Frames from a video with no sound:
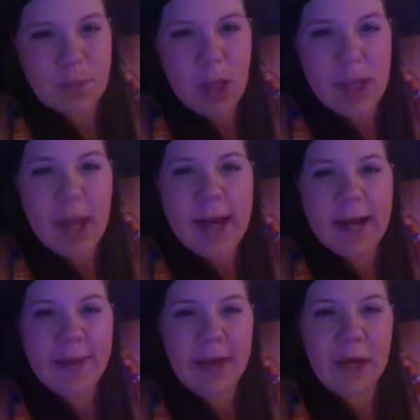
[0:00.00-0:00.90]
yeah, and
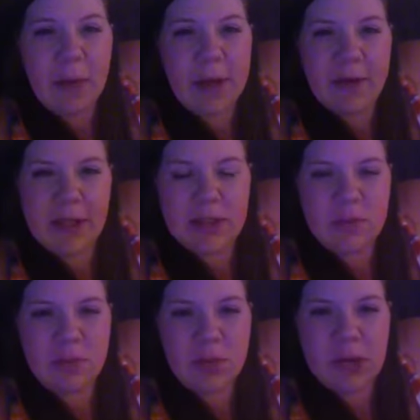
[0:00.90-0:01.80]
I think I might have had
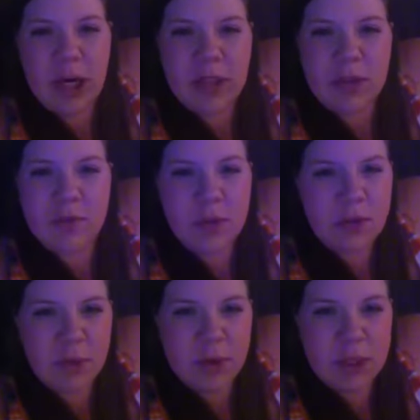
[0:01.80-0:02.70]
some contractions for
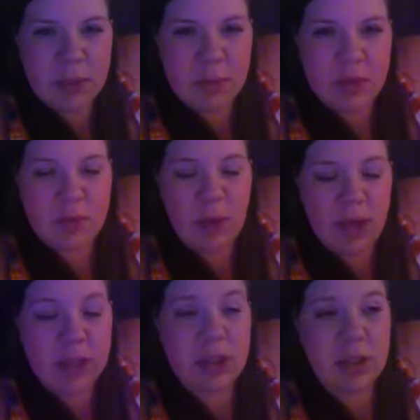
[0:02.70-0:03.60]
the first time this
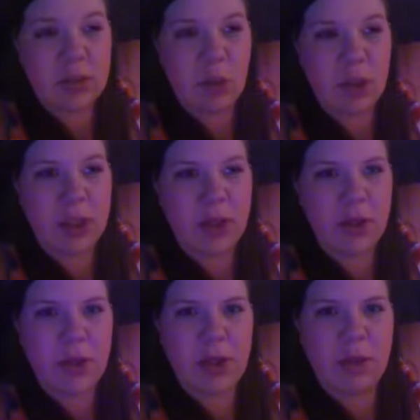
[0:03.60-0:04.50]
actually this morning
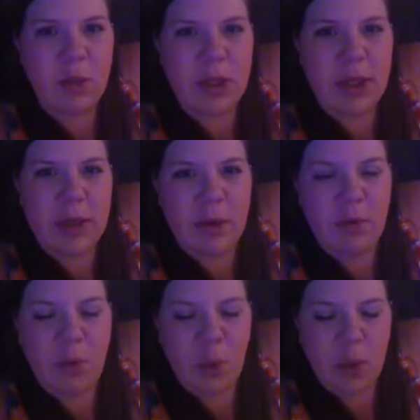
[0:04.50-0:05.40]
early in the morning like
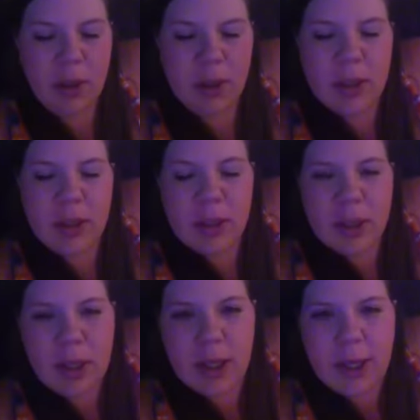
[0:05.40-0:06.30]
around 4.
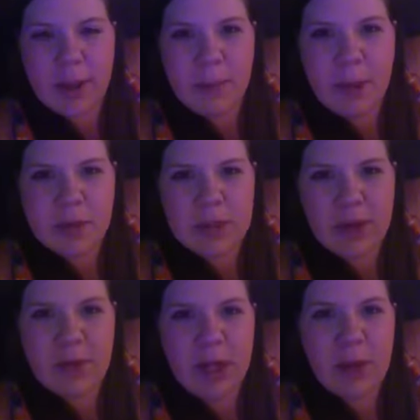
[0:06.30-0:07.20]
Um, I was
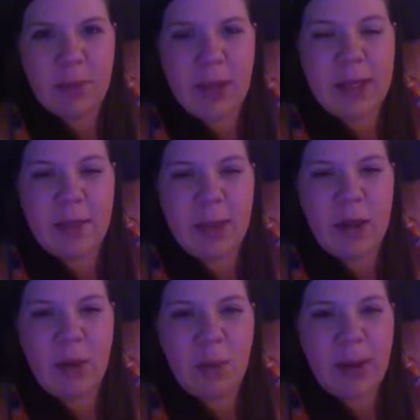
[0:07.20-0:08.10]
having a lot of pain in my
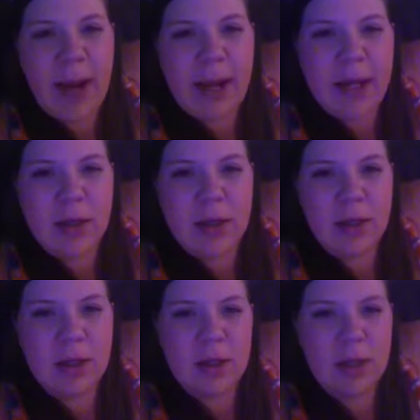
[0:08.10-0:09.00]
lower back.
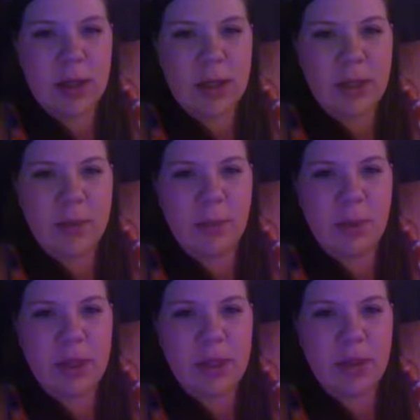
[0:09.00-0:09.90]
Um,
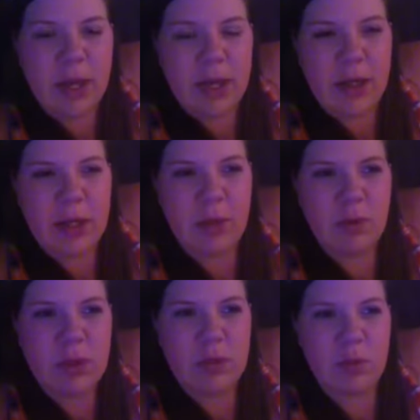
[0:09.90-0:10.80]
and then it kind of like
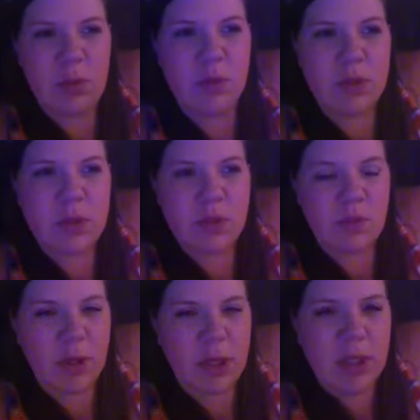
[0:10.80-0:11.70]
went moved to the
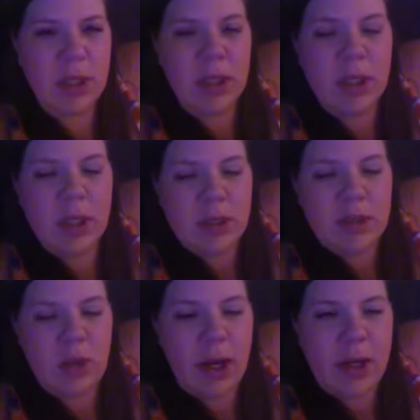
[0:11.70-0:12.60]
front.
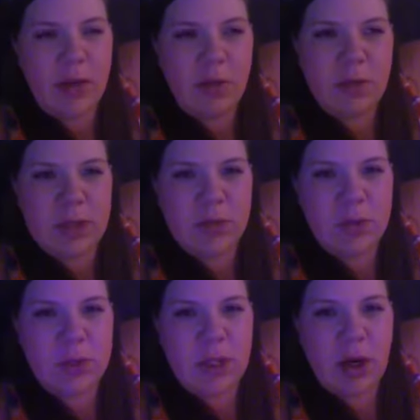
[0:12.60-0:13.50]
So I don't know if that's
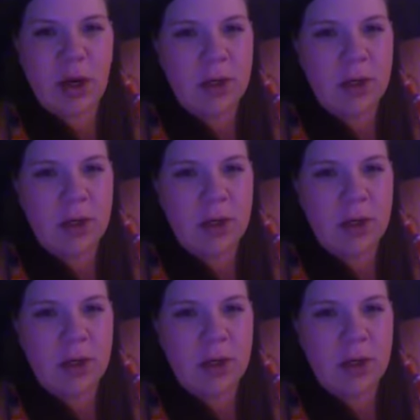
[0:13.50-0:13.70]
what they are.